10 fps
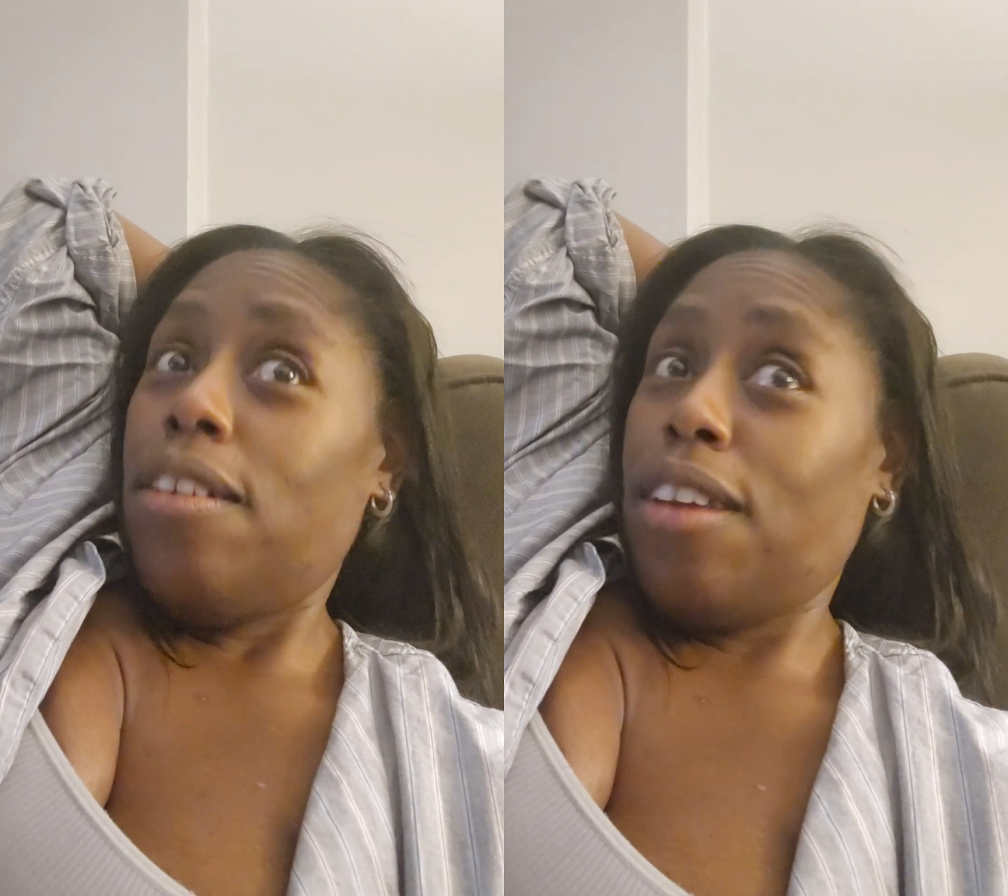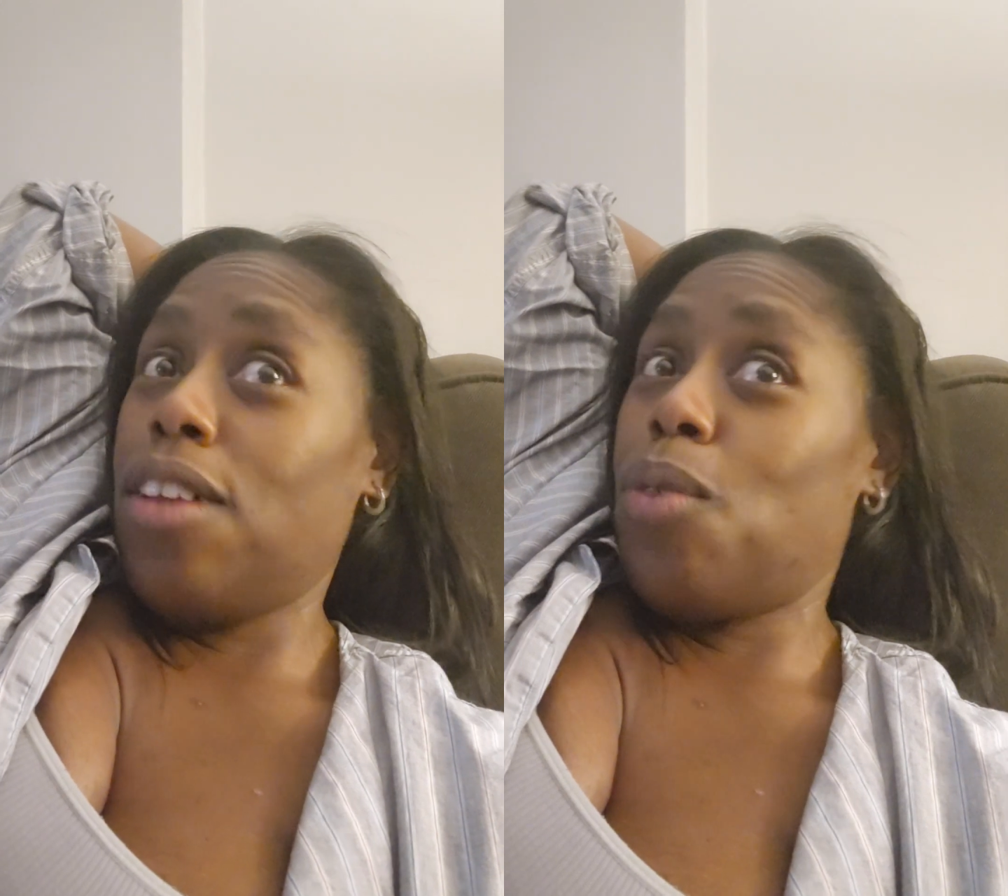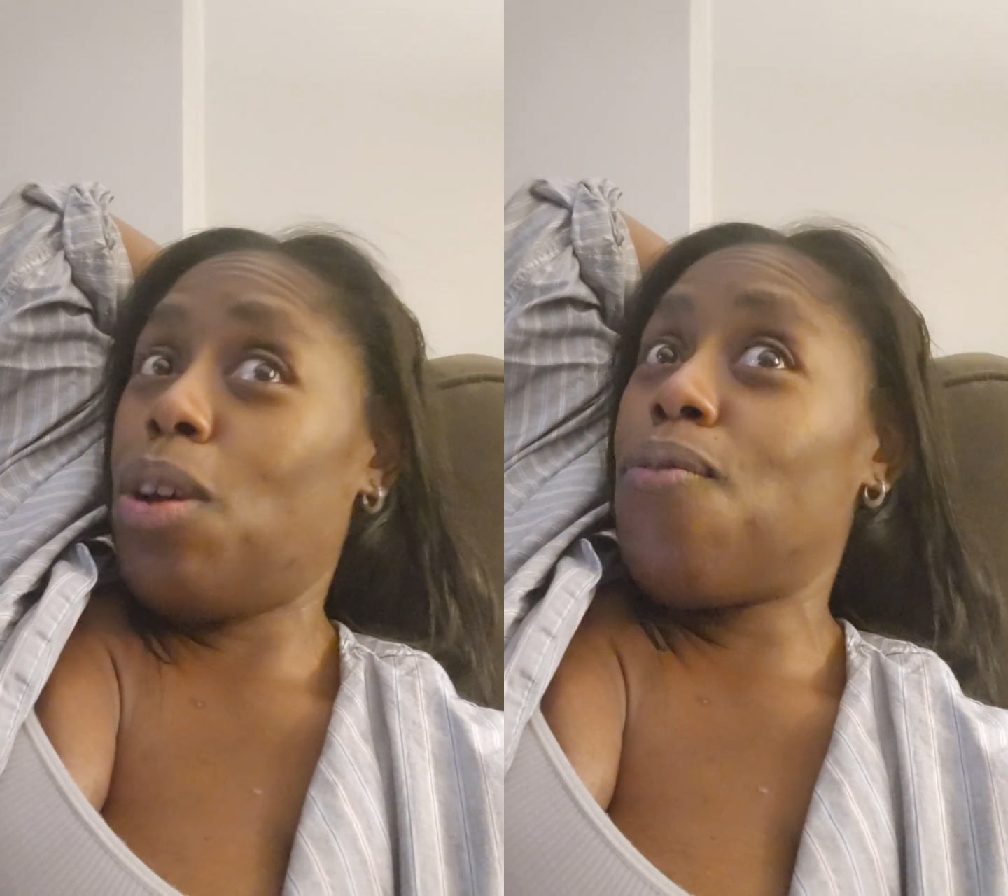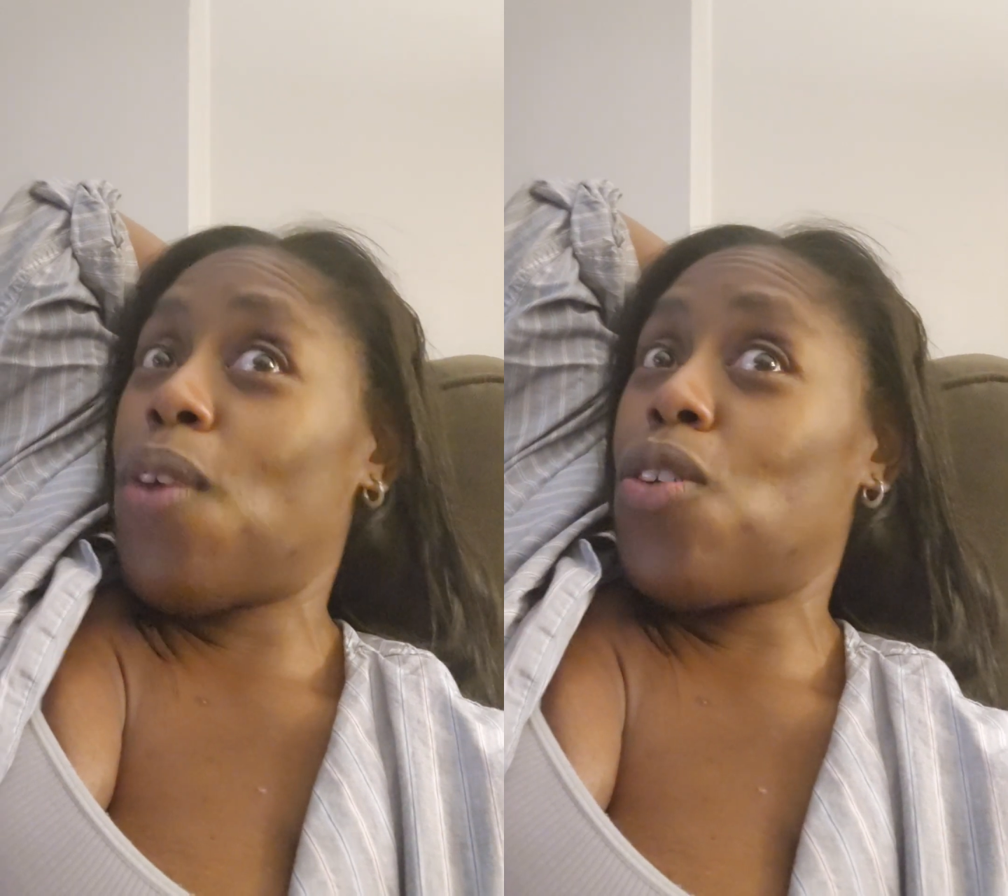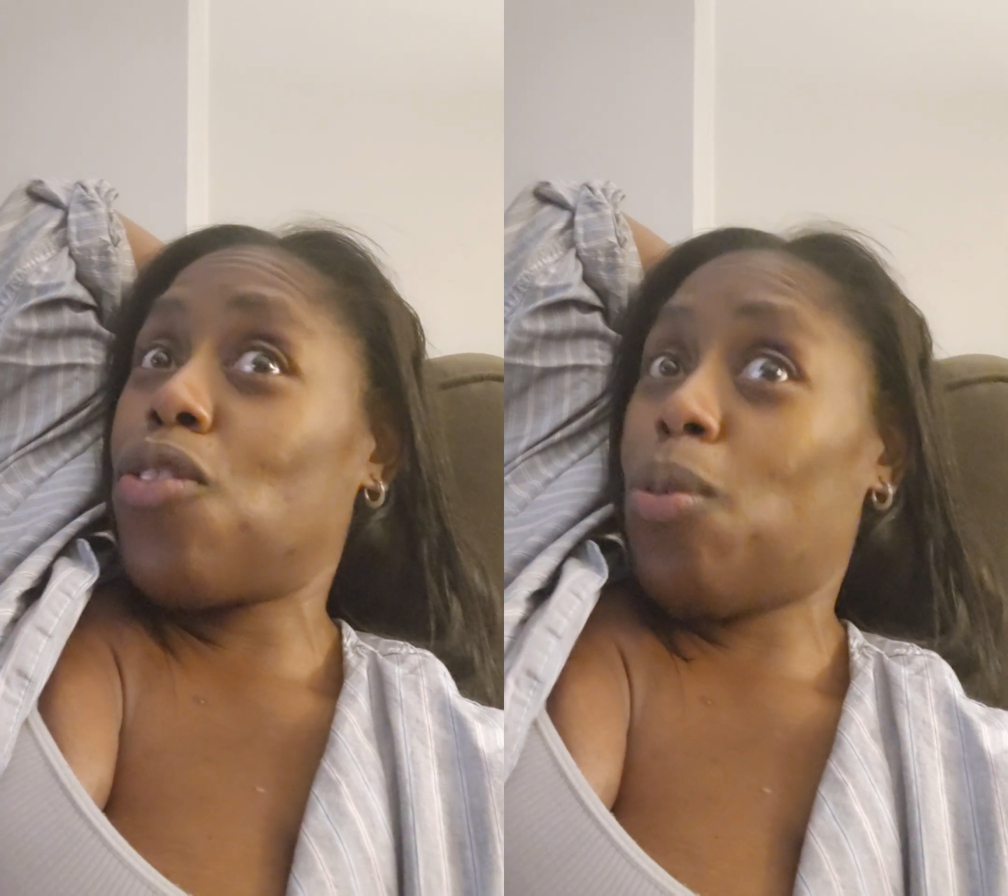January
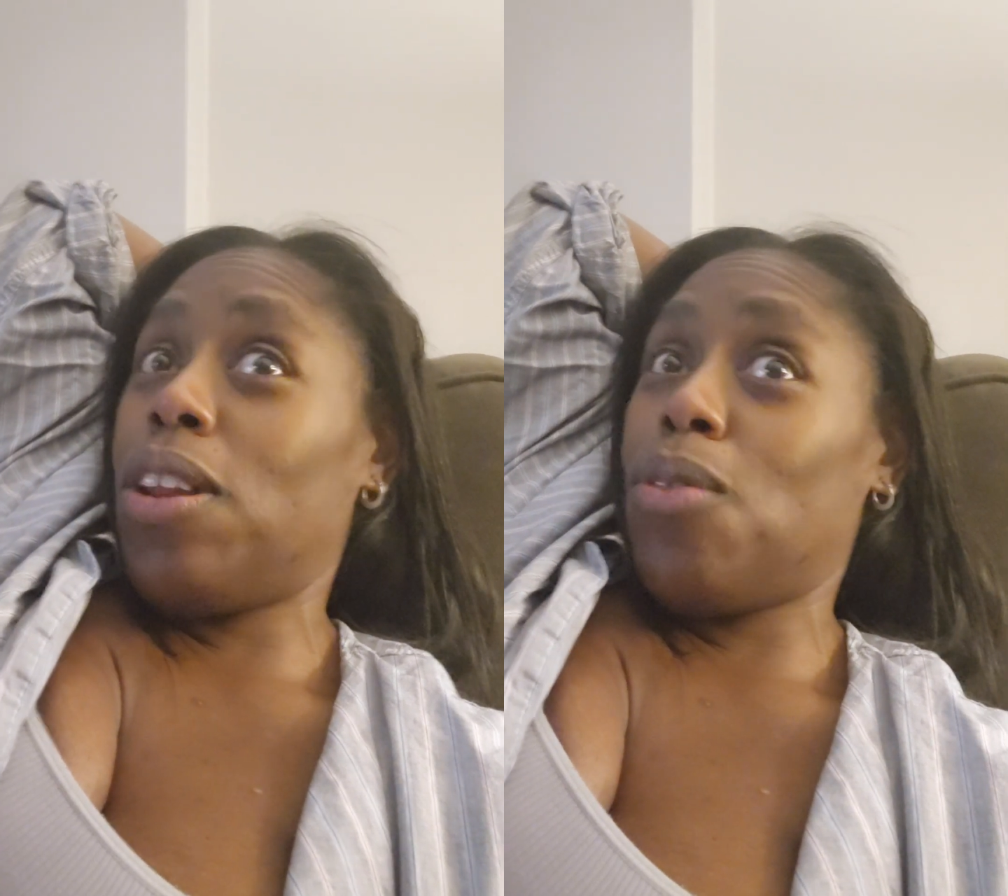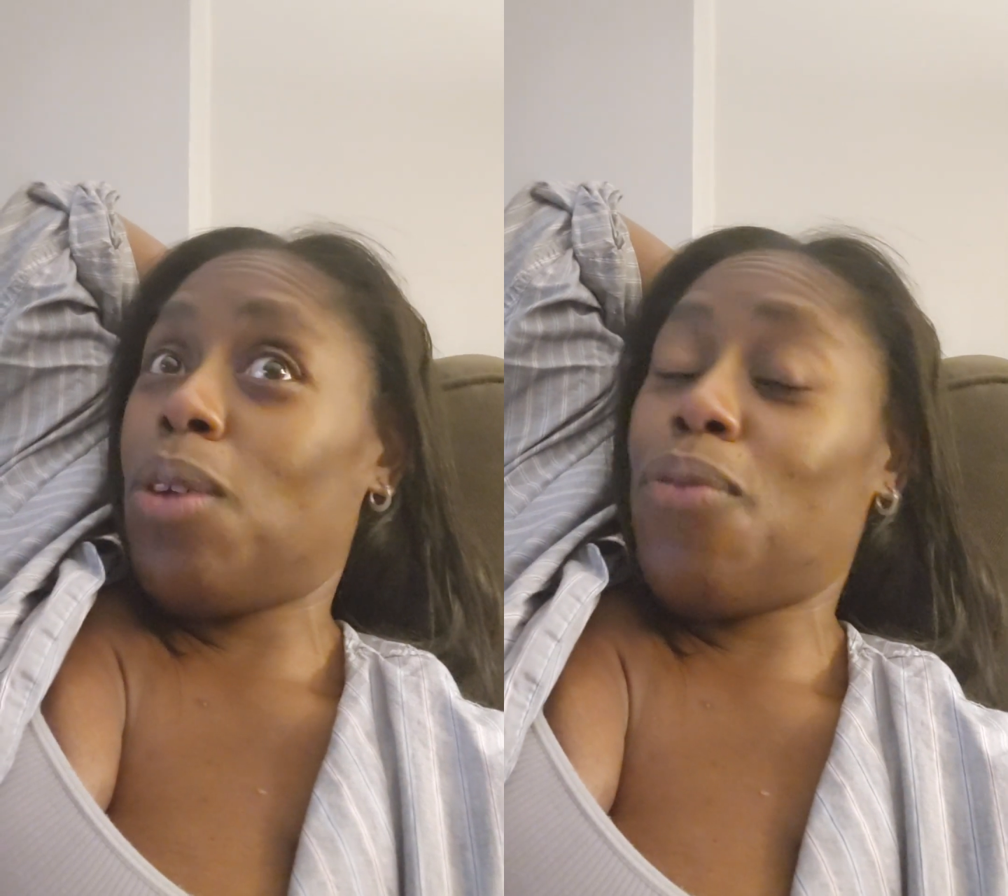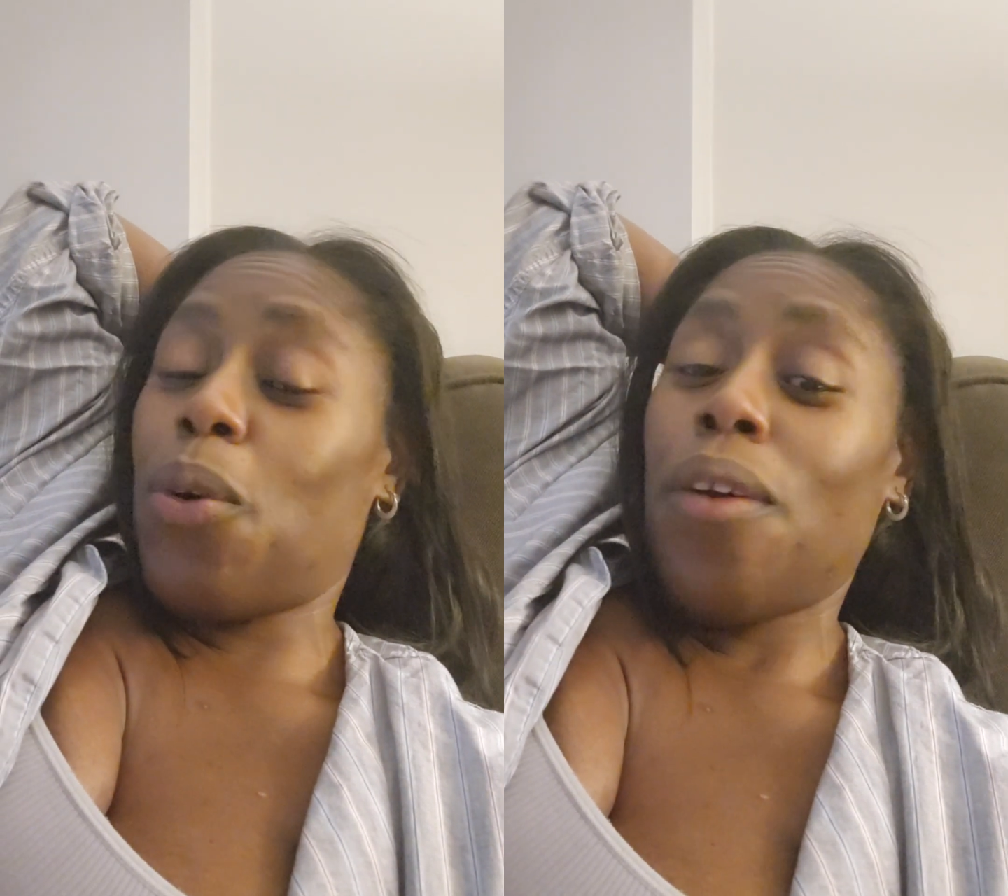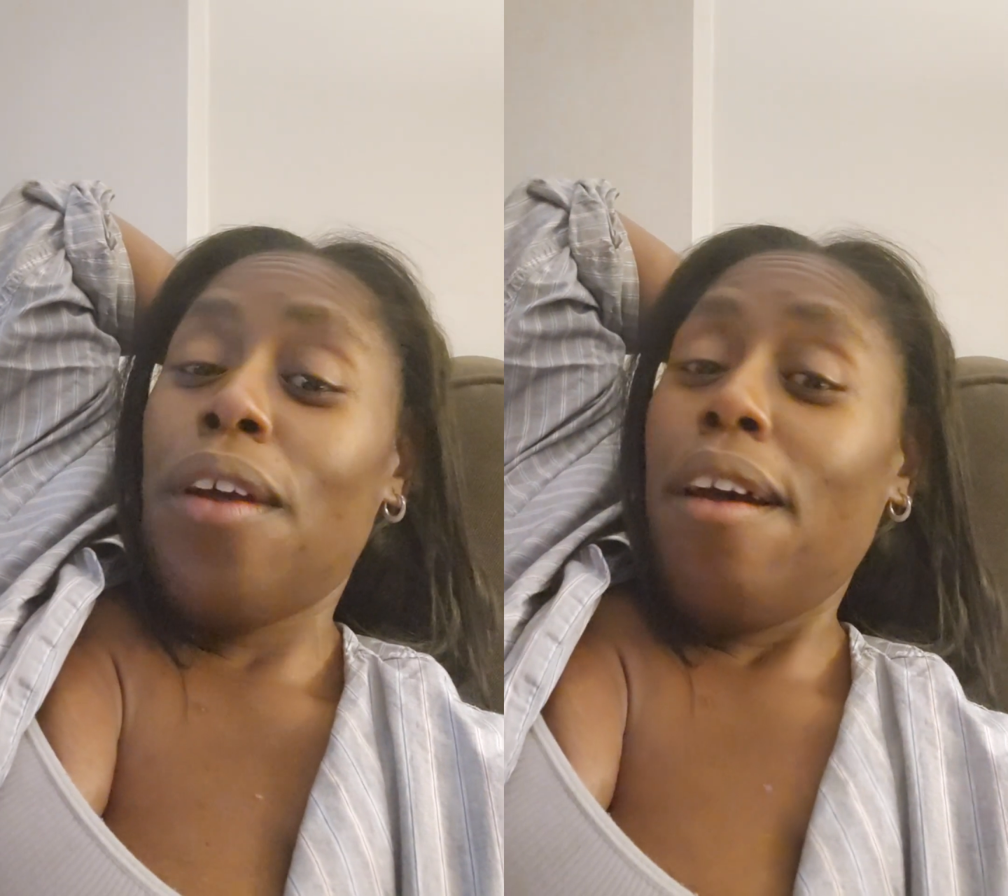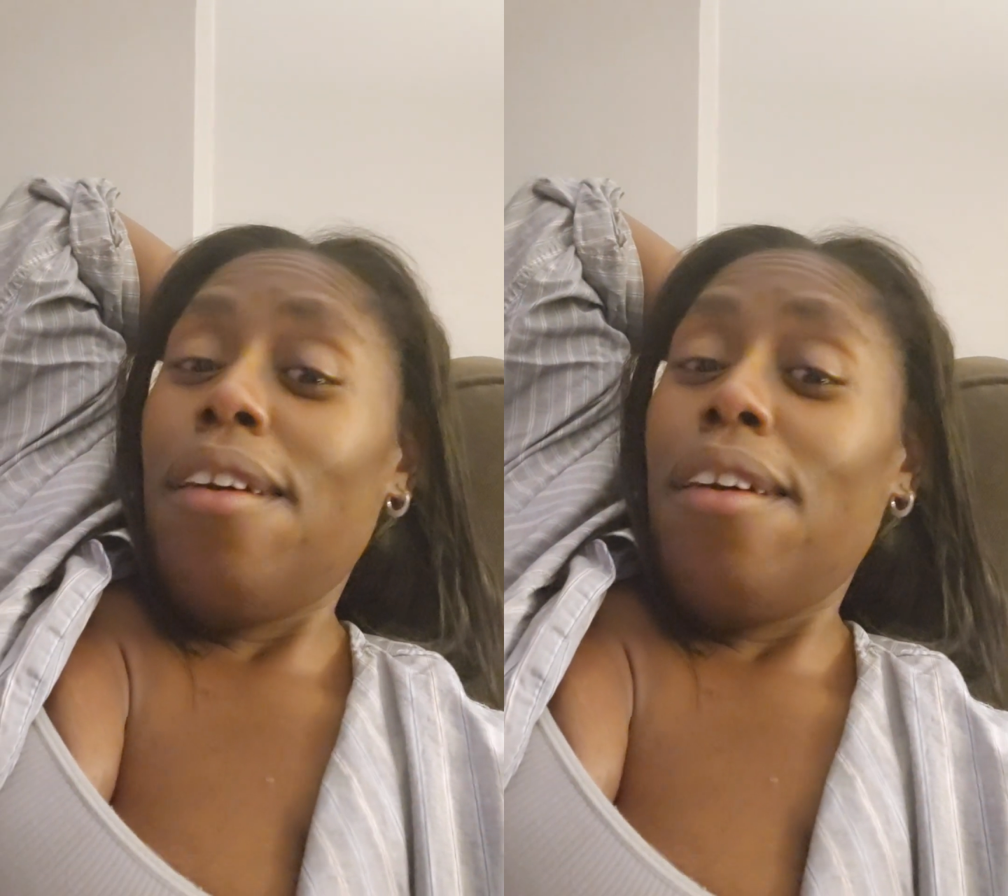first, twenty twenty four.